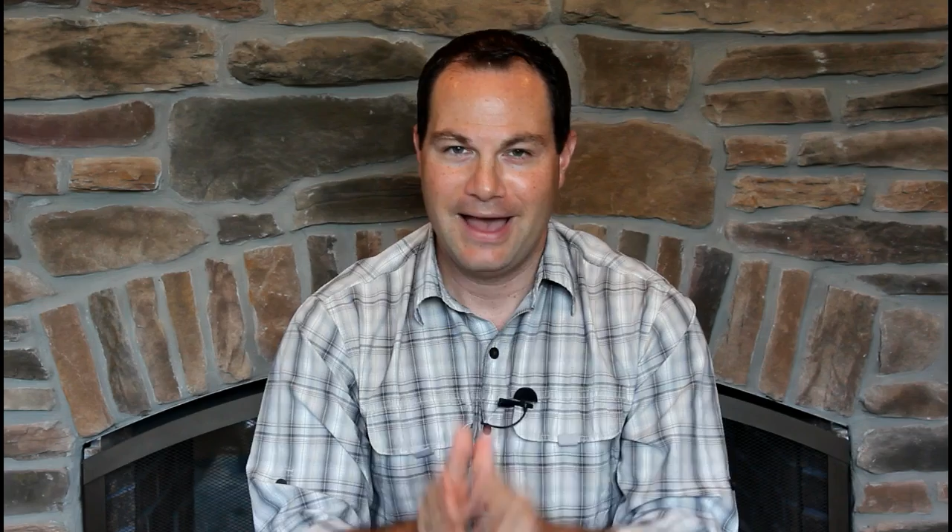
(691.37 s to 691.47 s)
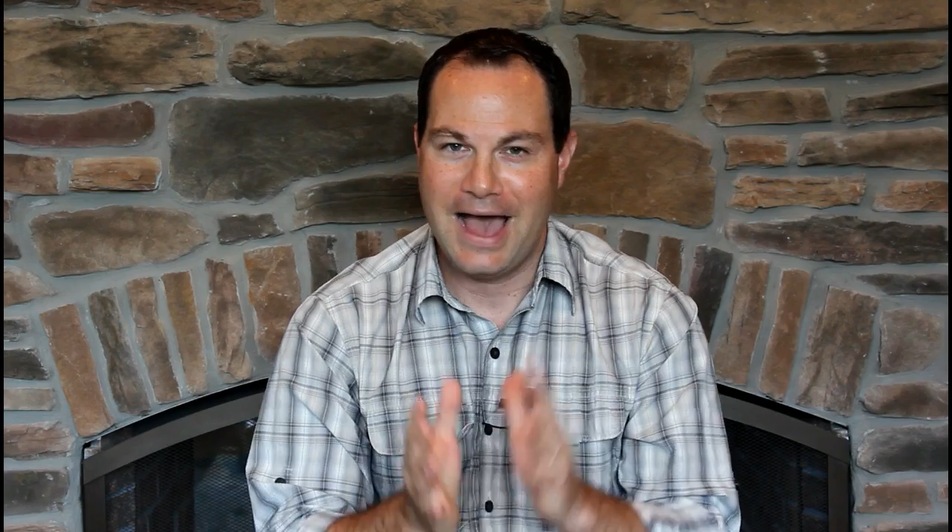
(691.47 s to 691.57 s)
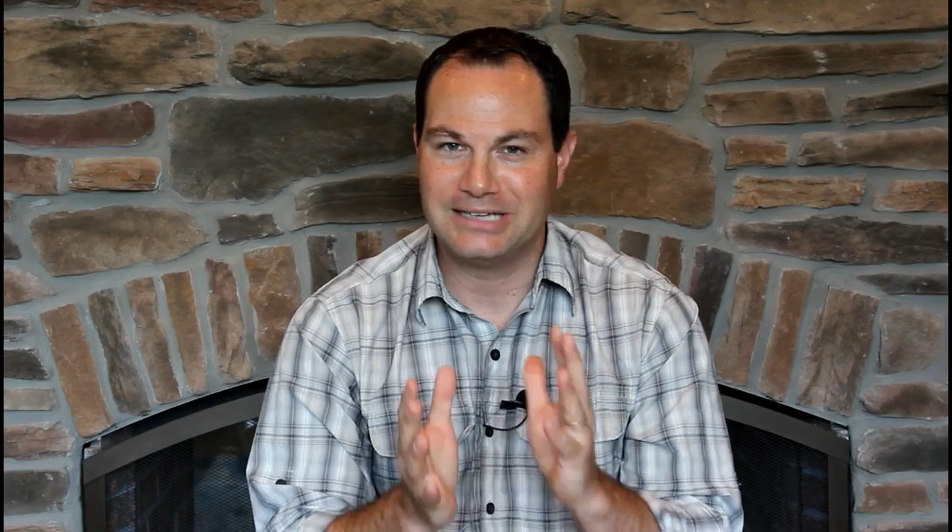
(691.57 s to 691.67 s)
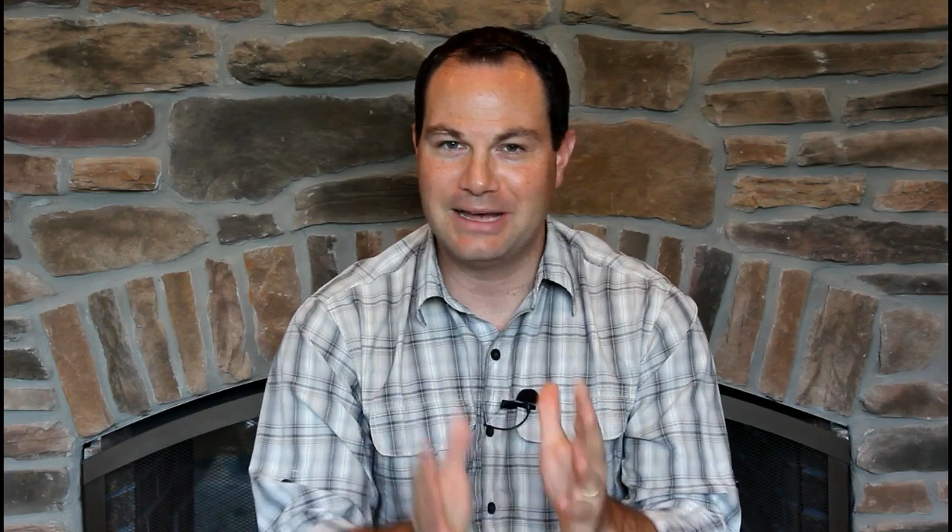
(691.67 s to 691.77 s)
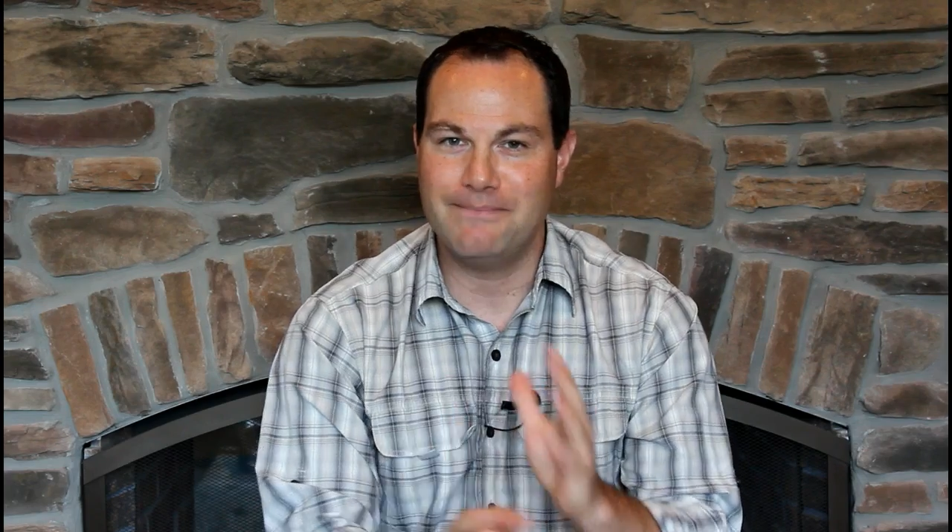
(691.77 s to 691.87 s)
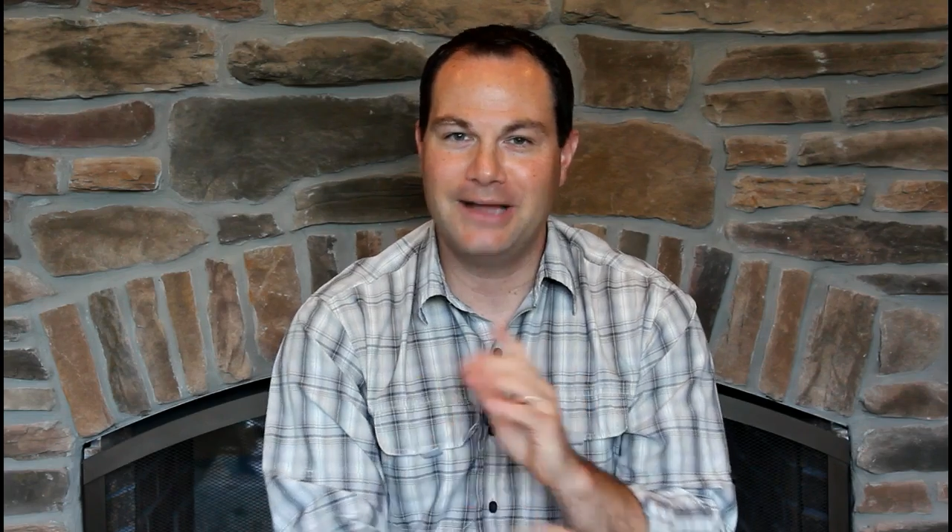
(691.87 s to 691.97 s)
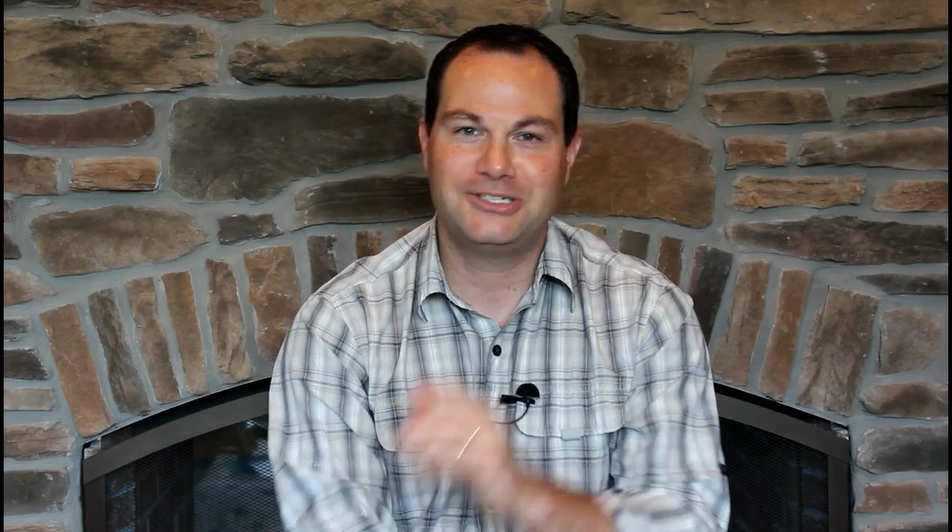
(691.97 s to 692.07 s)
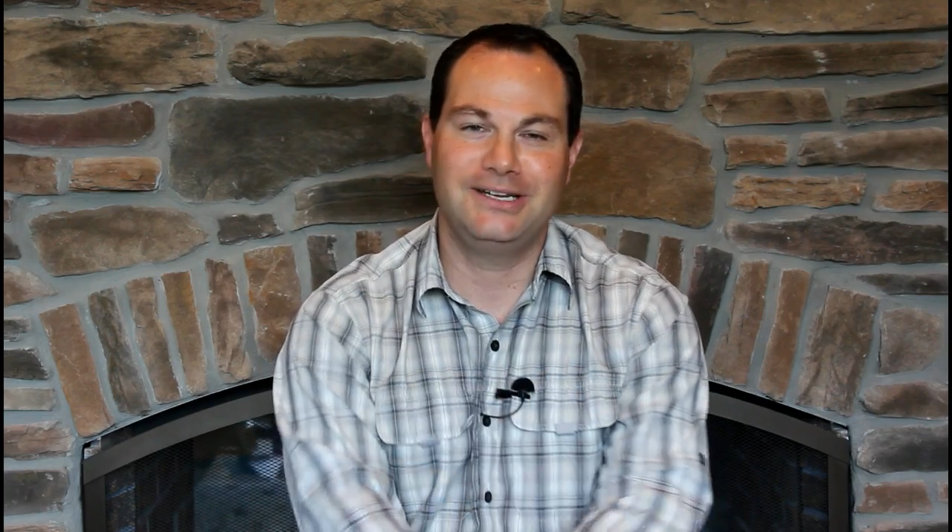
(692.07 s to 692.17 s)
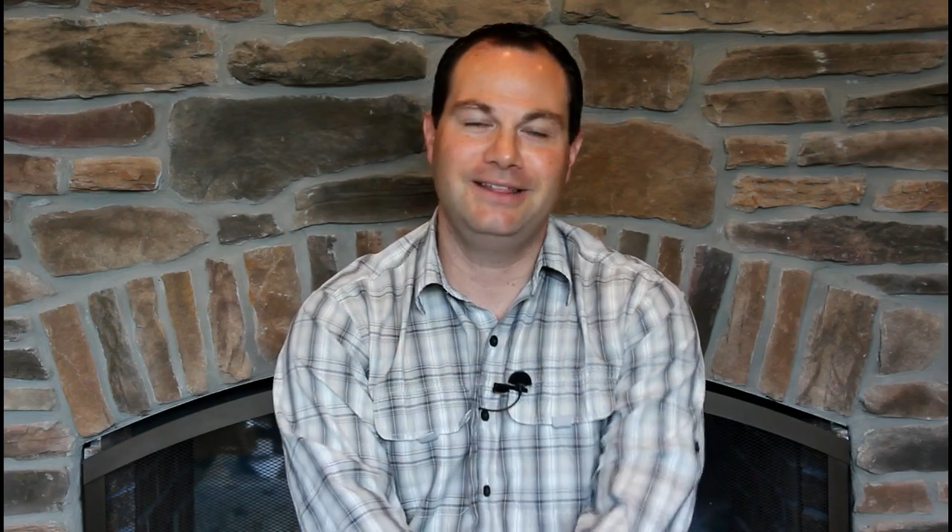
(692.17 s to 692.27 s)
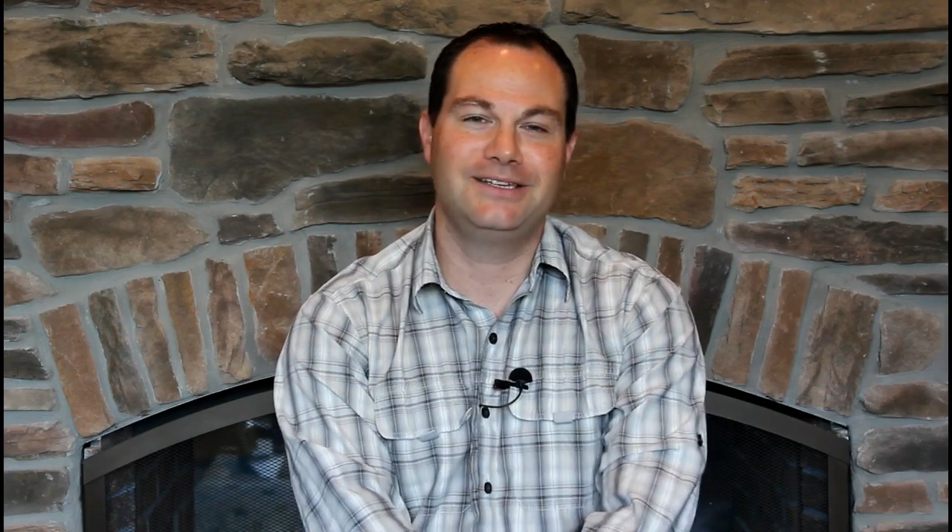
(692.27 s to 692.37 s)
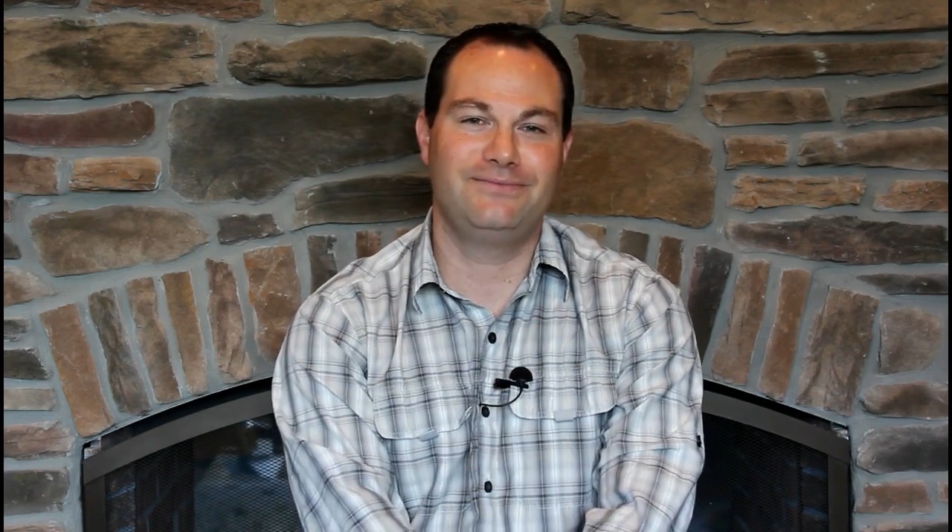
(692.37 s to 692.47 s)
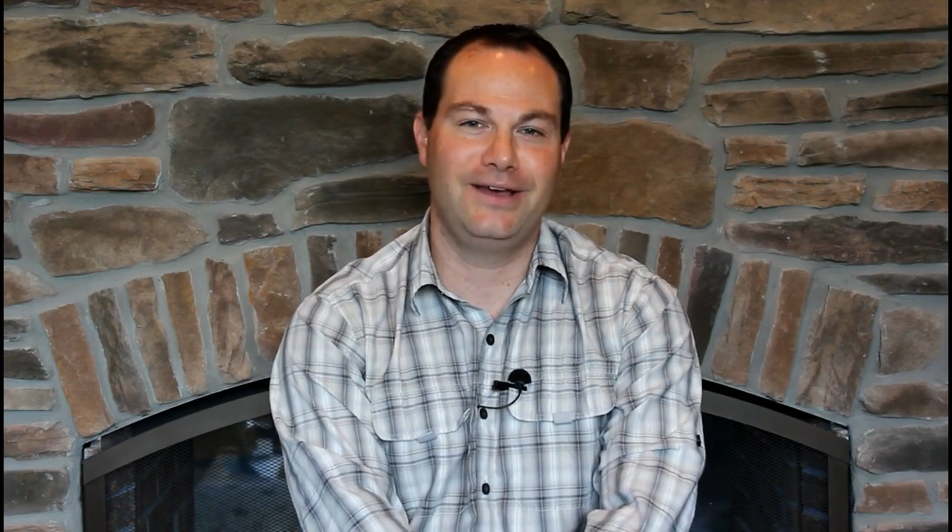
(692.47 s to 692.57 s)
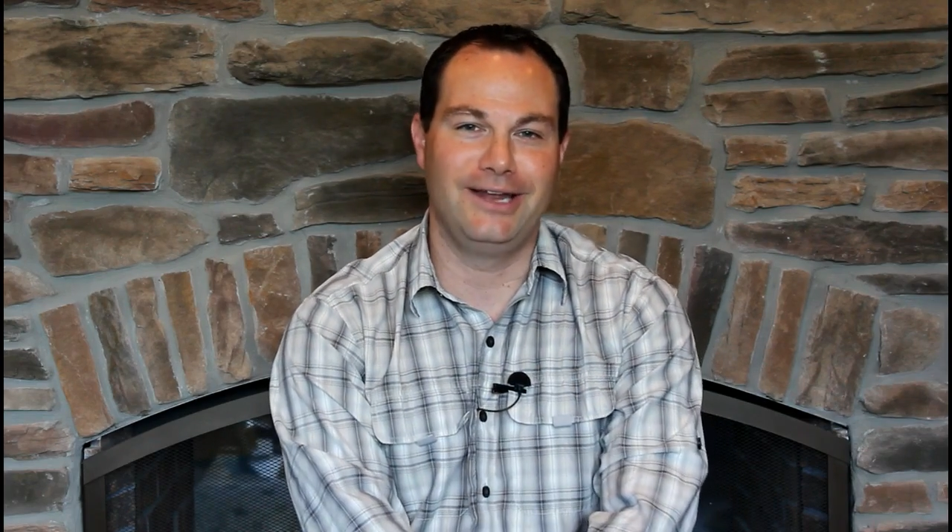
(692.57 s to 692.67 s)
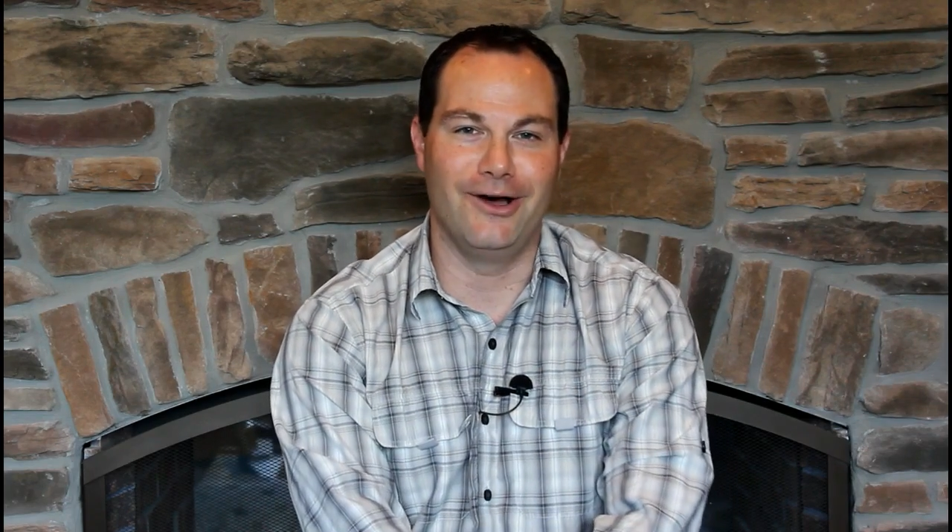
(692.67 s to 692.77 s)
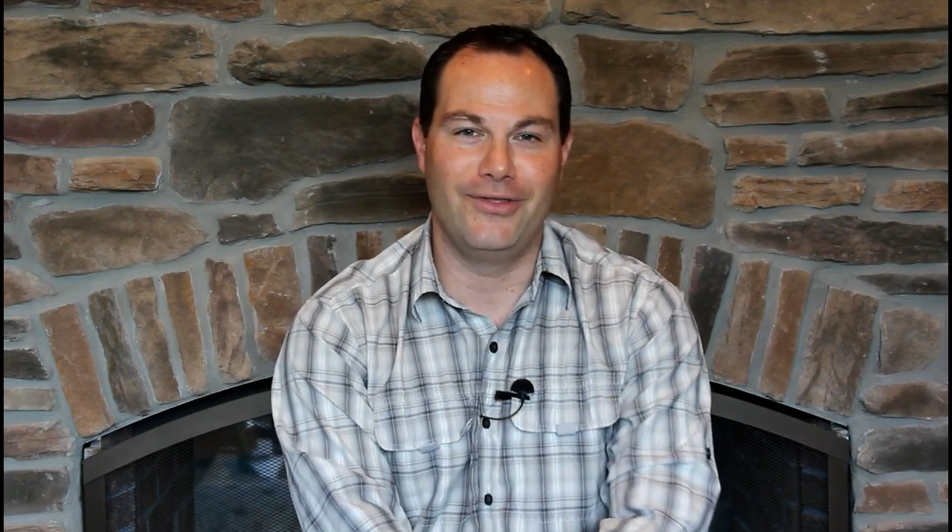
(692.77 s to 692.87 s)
As I mentioned in this video,